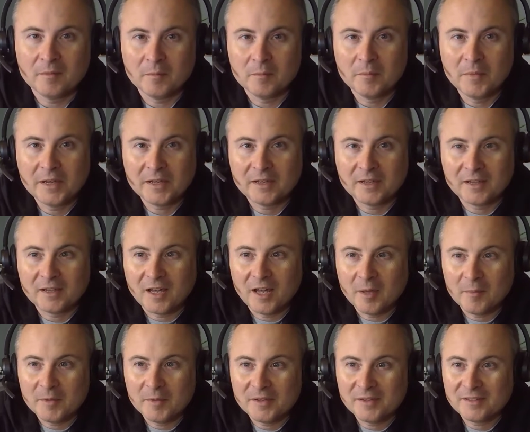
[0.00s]
make a
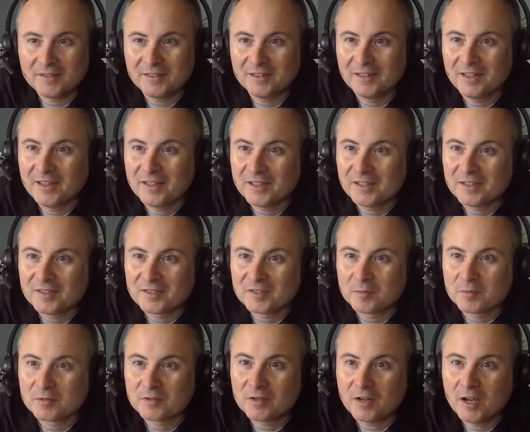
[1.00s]
comment, like,
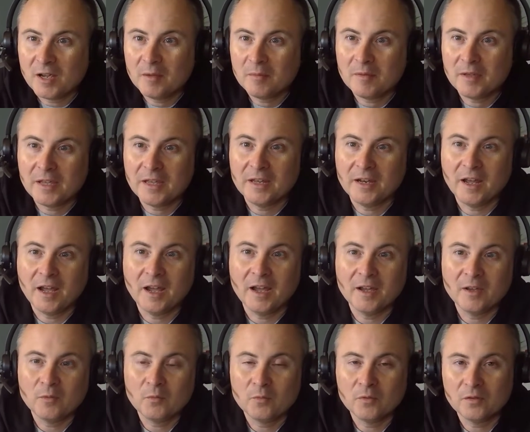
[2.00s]
subscribe, and
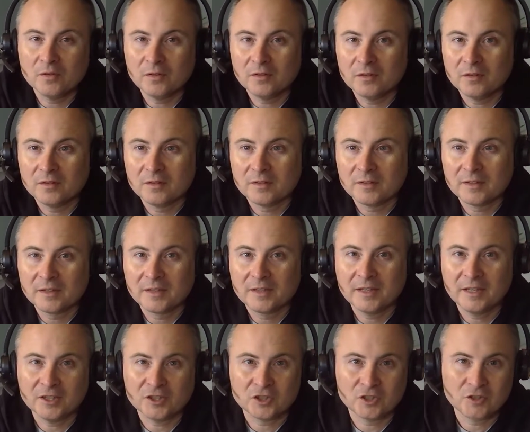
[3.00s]
I will
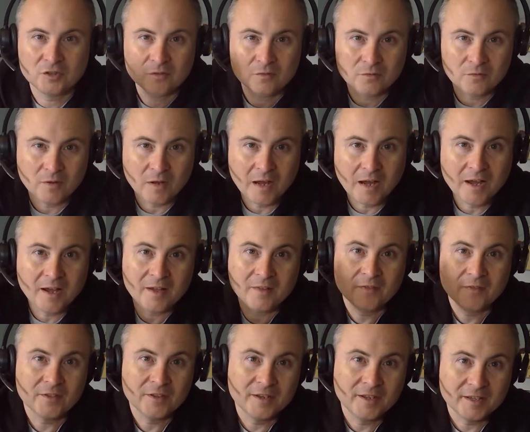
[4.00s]
catch you
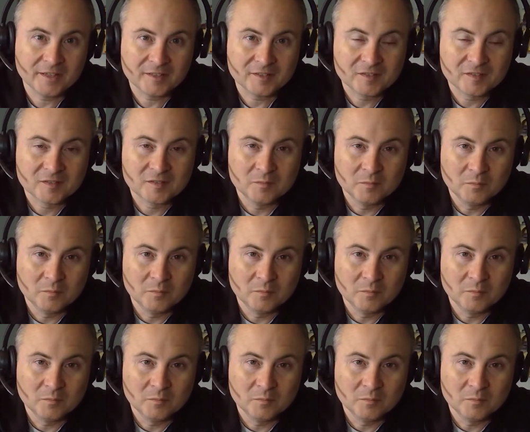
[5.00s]
on the next